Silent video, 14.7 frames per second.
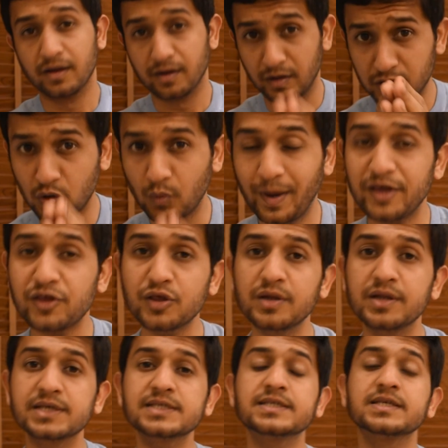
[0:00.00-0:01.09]
Now the
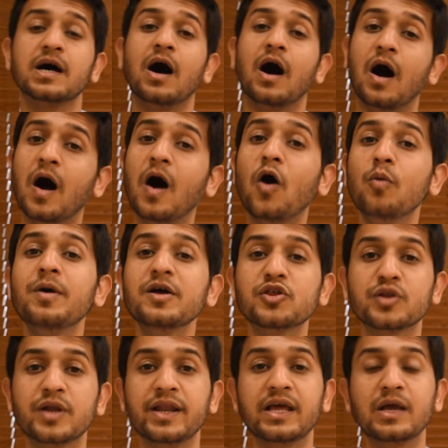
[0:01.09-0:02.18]
question is, how
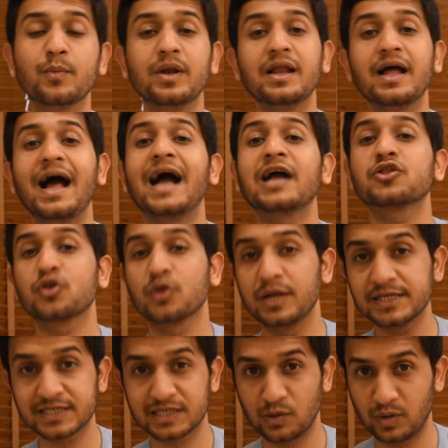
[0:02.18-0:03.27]
much running will
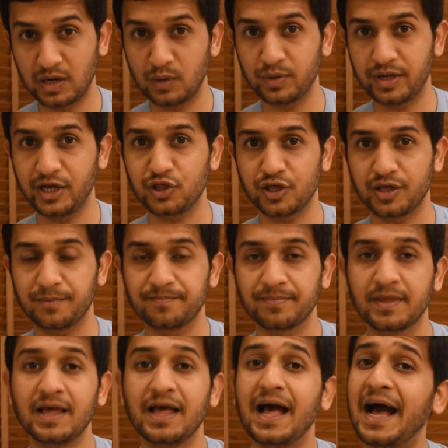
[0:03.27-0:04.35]
actually slow down aging?
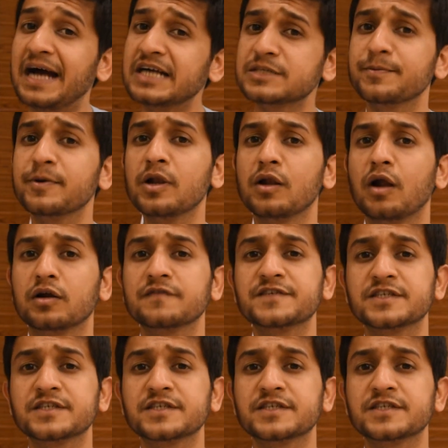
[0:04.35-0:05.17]
As per a lot of